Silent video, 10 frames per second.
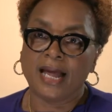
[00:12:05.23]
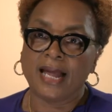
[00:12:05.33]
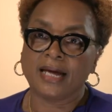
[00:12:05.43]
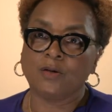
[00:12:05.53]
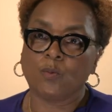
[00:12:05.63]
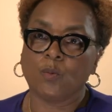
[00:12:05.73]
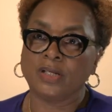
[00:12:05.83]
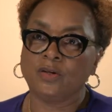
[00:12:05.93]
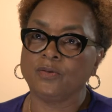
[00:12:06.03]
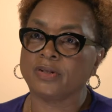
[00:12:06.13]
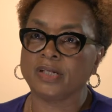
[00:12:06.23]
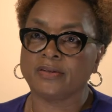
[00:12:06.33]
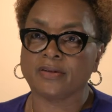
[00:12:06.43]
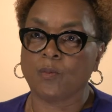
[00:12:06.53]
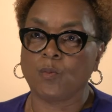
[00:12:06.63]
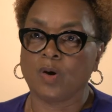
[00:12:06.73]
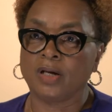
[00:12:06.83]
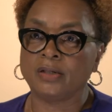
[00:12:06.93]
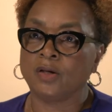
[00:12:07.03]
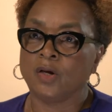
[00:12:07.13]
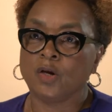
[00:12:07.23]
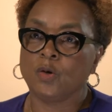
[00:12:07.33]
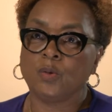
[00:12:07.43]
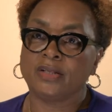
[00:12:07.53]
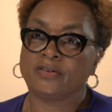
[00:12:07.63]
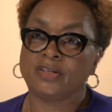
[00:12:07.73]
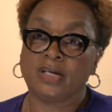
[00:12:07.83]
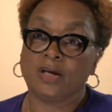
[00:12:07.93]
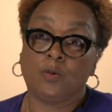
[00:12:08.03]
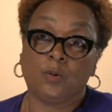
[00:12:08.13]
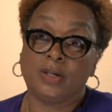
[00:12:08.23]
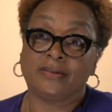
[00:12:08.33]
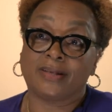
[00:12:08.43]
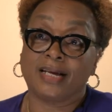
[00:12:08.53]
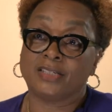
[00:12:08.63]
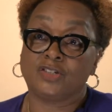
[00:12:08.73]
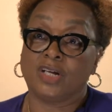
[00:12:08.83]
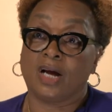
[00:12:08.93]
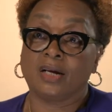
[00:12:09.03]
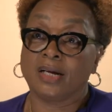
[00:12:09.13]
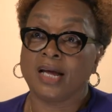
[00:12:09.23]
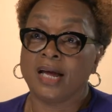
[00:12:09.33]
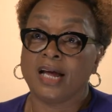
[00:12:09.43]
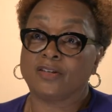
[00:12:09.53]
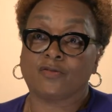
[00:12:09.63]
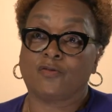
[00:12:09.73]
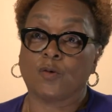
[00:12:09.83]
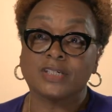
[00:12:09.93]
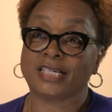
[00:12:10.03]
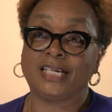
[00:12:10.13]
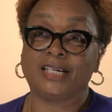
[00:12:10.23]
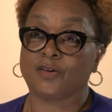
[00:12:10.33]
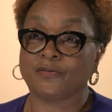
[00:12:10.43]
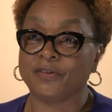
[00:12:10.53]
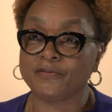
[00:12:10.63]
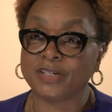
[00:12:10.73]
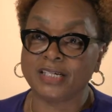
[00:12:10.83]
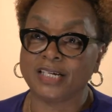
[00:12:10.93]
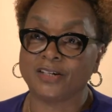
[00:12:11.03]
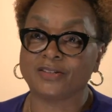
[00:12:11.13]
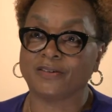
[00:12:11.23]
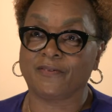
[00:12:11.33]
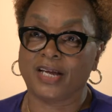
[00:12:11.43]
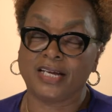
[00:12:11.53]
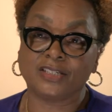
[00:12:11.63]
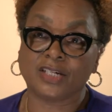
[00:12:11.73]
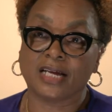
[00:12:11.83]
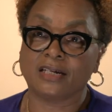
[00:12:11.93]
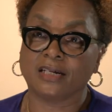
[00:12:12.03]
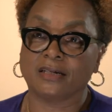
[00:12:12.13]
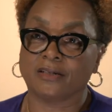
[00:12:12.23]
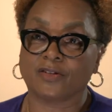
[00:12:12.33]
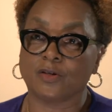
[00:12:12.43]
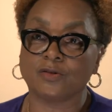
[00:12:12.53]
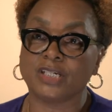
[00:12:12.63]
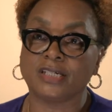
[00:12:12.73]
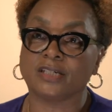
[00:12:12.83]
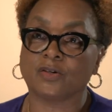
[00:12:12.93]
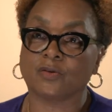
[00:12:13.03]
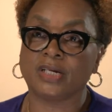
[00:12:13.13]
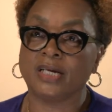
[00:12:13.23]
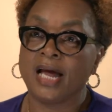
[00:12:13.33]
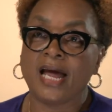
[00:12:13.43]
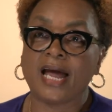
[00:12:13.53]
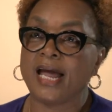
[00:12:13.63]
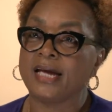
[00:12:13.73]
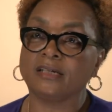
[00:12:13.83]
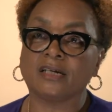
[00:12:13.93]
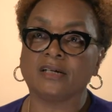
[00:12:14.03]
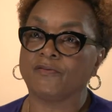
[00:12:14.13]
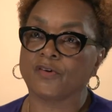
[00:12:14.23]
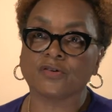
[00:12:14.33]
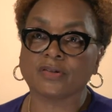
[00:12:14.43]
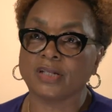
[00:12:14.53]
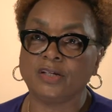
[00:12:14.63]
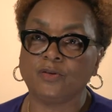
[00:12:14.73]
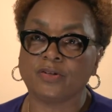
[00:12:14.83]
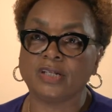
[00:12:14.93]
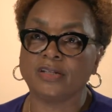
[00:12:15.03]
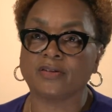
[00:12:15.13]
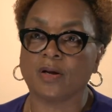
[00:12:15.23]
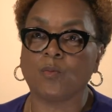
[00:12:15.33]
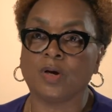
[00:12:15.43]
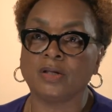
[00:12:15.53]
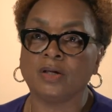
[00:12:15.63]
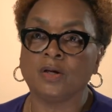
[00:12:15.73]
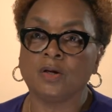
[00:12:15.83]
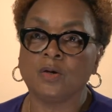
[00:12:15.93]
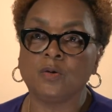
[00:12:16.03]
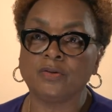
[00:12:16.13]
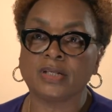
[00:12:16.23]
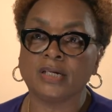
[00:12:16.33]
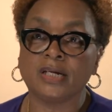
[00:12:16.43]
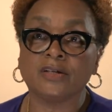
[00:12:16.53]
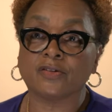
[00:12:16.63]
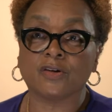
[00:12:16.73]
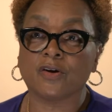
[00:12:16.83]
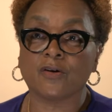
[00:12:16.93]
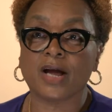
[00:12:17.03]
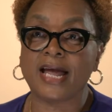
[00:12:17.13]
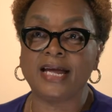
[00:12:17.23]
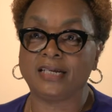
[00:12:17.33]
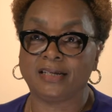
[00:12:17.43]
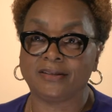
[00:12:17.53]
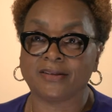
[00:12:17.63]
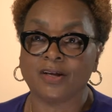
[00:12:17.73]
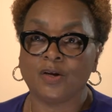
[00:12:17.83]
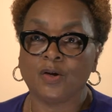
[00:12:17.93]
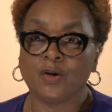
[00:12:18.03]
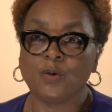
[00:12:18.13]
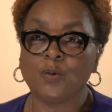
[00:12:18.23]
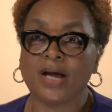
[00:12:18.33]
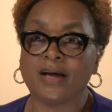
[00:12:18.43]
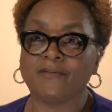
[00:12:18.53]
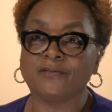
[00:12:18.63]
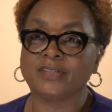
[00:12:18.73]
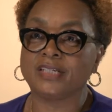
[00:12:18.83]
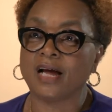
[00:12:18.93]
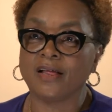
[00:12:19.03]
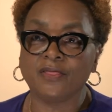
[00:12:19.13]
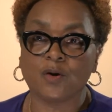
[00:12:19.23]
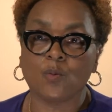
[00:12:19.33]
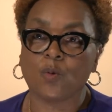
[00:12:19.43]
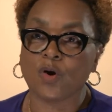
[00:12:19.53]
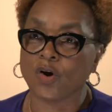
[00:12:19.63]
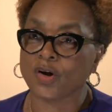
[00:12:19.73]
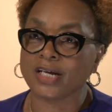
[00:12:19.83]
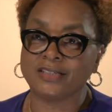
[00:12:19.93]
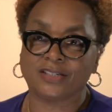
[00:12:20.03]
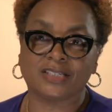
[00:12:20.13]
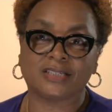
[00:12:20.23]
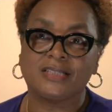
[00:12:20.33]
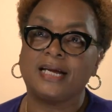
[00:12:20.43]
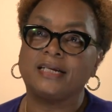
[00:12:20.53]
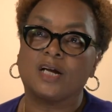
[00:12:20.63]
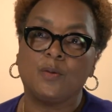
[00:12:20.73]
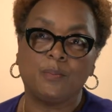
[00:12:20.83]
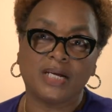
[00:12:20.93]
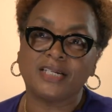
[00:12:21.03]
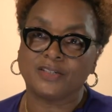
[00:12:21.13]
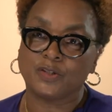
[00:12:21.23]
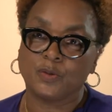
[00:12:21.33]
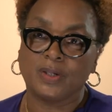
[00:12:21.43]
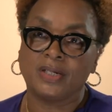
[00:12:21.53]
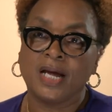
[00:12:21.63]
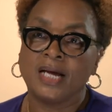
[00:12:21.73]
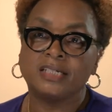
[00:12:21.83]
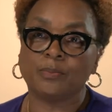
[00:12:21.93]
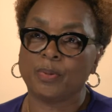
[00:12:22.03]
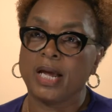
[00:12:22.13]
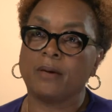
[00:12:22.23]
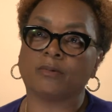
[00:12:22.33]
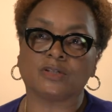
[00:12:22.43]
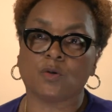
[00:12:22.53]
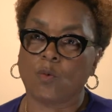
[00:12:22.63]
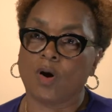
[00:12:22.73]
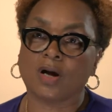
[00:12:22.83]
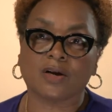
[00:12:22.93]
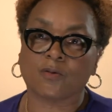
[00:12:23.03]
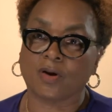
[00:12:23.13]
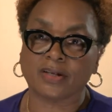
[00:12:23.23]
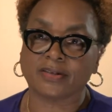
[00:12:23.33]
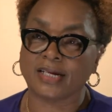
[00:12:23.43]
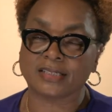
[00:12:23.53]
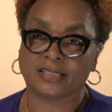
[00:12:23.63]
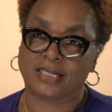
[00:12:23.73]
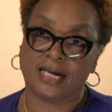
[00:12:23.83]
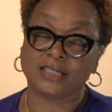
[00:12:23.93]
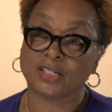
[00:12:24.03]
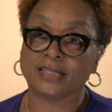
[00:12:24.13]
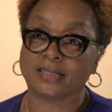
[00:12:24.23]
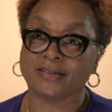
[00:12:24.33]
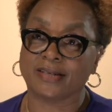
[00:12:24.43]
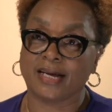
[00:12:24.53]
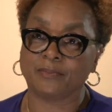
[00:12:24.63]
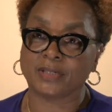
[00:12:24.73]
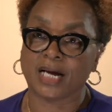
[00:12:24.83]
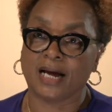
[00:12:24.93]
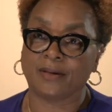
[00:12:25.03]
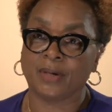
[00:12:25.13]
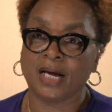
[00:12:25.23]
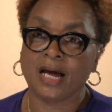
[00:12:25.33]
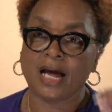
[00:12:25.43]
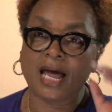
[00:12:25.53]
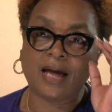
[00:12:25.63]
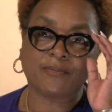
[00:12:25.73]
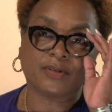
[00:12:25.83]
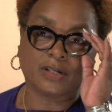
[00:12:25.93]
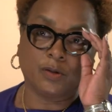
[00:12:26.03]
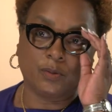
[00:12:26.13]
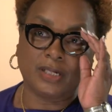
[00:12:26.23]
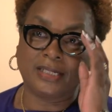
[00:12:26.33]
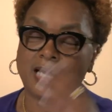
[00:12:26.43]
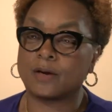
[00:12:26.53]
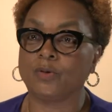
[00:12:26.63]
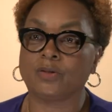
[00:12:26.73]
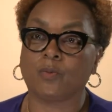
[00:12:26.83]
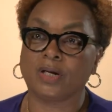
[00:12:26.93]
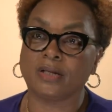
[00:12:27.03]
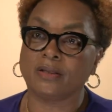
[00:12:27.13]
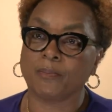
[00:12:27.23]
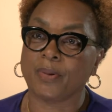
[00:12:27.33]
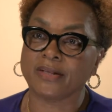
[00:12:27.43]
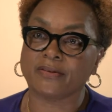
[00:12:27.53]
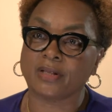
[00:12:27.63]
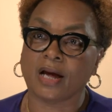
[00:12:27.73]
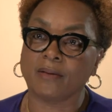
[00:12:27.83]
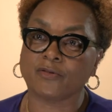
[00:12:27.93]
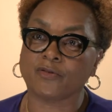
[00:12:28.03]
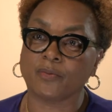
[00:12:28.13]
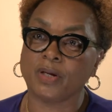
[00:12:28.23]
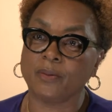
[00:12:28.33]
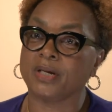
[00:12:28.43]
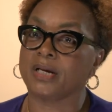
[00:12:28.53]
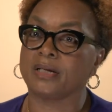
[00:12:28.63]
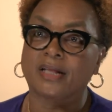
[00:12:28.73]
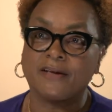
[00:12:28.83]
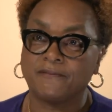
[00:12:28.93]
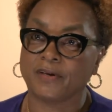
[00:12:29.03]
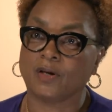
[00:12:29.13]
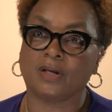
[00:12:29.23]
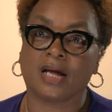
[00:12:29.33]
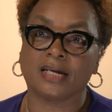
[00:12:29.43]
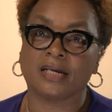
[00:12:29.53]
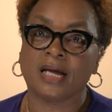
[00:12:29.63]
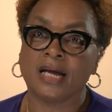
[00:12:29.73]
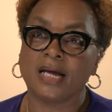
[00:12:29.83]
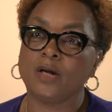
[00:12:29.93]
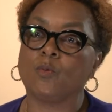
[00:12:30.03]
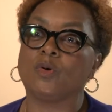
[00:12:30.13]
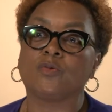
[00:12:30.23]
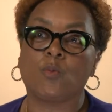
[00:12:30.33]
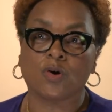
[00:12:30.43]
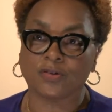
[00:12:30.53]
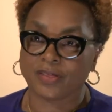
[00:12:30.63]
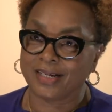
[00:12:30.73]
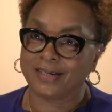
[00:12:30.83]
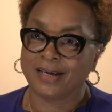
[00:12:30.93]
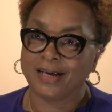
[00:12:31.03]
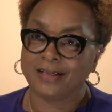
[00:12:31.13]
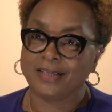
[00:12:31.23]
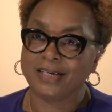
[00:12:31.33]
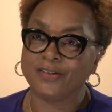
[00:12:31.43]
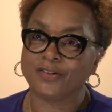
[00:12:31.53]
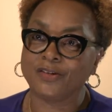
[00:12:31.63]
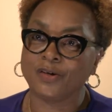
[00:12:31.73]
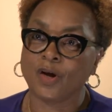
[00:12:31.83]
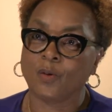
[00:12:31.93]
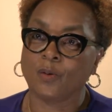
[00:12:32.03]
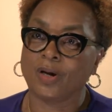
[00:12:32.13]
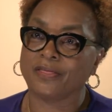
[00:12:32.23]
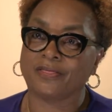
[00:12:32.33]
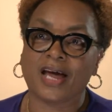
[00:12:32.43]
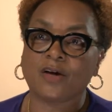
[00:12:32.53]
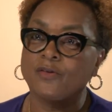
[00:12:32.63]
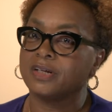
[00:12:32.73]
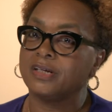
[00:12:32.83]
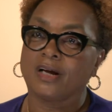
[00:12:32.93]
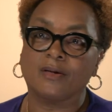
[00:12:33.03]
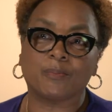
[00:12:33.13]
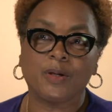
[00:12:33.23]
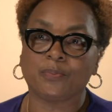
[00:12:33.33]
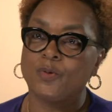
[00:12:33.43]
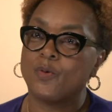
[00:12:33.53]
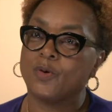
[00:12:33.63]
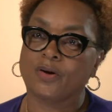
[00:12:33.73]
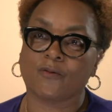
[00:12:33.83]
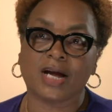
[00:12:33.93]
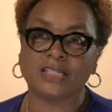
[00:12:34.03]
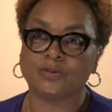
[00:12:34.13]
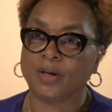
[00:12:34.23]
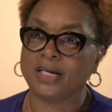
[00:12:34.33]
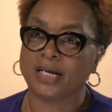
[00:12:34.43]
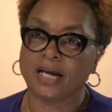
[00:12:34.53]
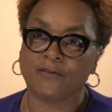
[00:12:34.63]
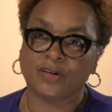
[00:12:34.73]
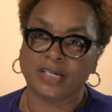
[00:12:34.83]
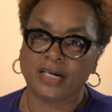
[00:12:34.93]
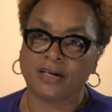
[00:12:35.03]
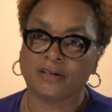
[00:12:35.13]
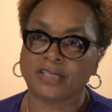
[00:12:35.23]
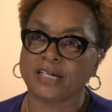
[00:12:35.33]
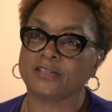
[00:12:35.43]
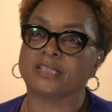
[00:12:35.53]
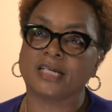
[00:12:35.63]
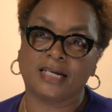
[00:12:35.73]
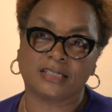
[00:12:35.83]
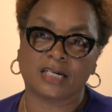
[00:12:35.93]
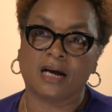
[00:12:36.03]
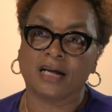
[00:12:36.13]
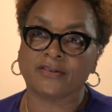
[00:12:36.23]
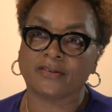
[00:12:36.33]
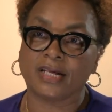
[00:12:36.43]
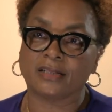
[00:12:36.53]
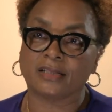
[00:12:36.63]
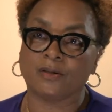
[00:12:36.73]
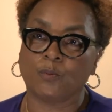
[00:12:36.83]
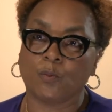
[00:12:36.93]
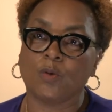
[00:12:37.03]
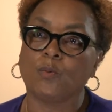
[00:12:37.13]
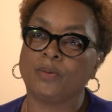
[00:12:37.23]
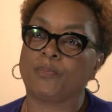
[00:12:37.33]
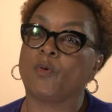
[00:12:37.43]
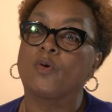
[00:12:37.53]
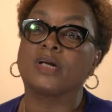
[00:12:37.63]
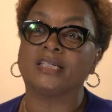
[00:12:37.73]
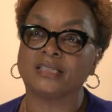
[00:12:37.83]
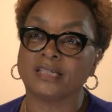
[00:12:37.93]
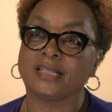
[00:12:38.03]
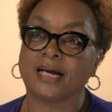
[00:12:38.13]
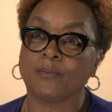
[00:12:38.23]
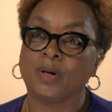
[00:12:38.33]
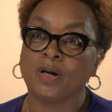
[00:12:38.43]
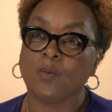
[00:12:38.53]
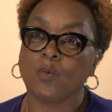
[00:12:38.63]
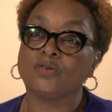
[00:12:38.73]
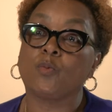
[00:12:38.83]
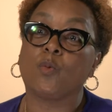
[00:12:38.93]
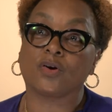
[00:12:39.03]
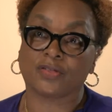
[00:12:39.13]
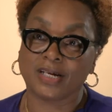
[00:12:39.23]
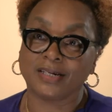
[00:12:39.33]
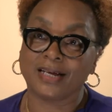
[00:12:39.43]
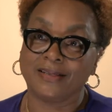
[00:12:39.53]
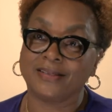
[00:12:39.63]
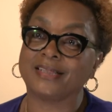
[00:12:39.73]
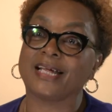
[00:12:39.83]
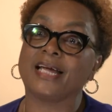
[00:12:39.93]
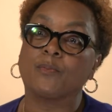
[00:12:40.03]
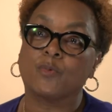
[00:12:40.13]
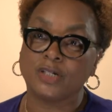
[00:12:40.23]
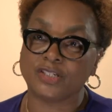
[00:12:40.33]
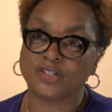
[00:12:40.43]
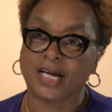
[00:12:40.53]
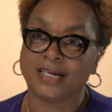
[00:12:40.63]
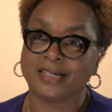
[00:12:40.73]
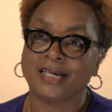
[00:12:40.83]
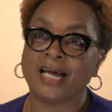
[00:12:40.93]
And when you see someone who is as young as 14 or 15 years of age getting an associate degree, and conversely, you see someone who's in his or her 80s, who have done the work and just stayed committed to it, to be able to walk across that stage at the same time. Absolutely, that was one of the best times for me because I felt like it was worth it. These, 1,000 young people who are graduating every year, they're saying to us that what we poured into them was worth it and that they appreciate it